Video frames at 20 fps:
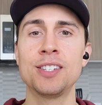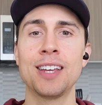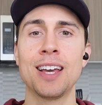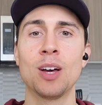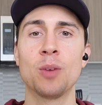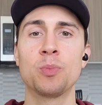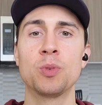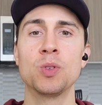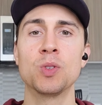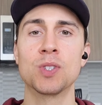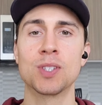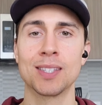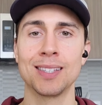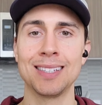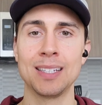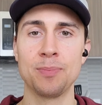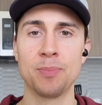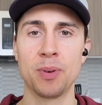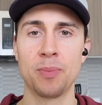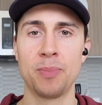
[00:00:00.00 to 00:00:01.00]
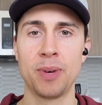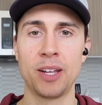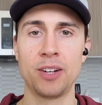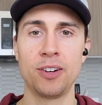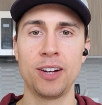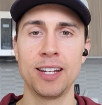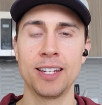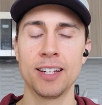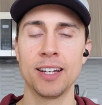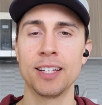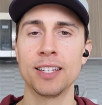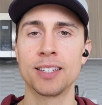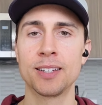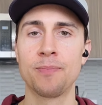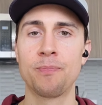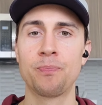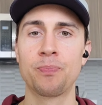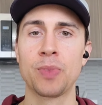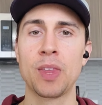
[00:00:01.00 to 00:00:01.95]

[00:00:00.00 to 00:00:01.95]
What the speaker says: to help you sleep better at night.